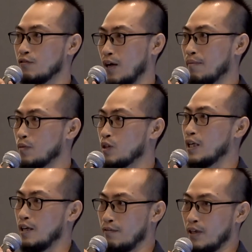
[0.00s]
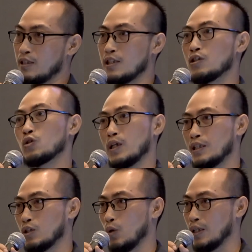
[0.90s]
Farm Animal Day event since
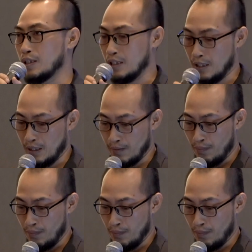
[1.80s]
2020